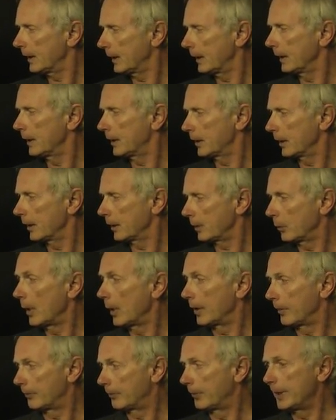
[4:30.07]
it's
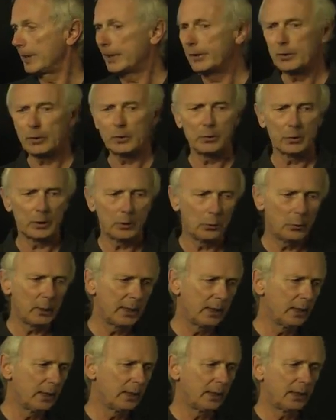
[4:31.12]
quite free, so the
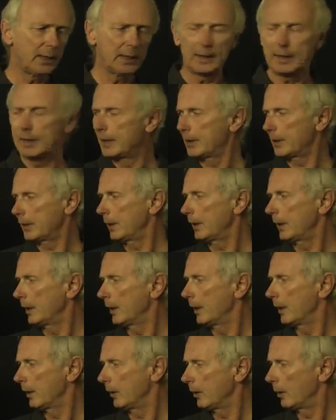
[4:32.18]
wind can easily
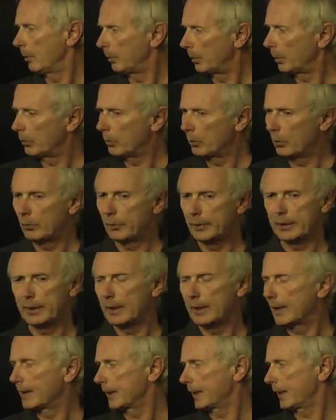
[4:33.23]
blow over the
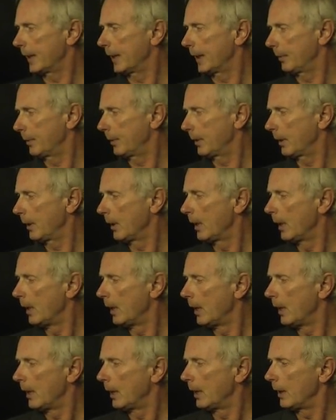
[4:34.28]
landscape.
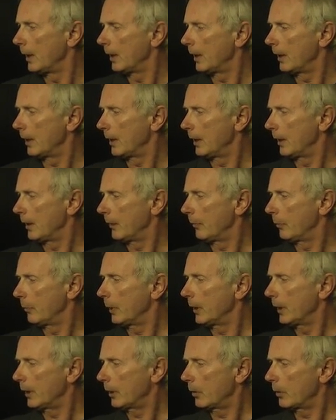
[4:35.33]

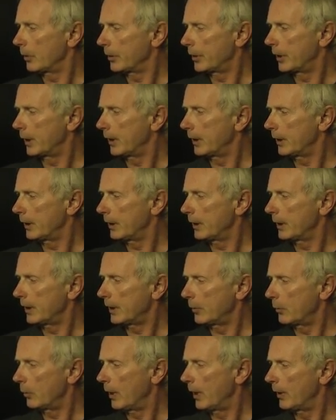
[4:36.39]
We consider
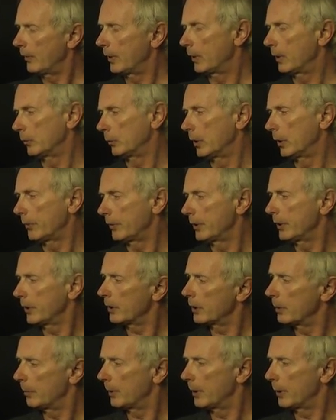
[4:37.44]
this to have a roughness
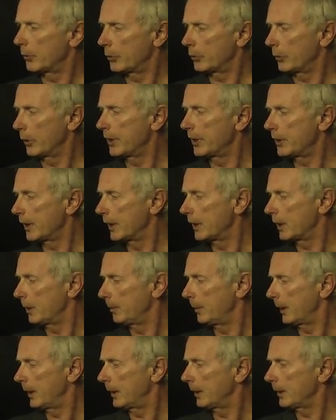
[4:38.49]
about 3
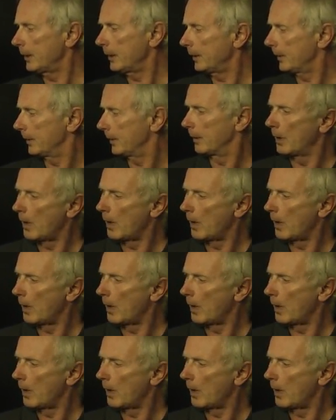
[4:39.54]
centimeters.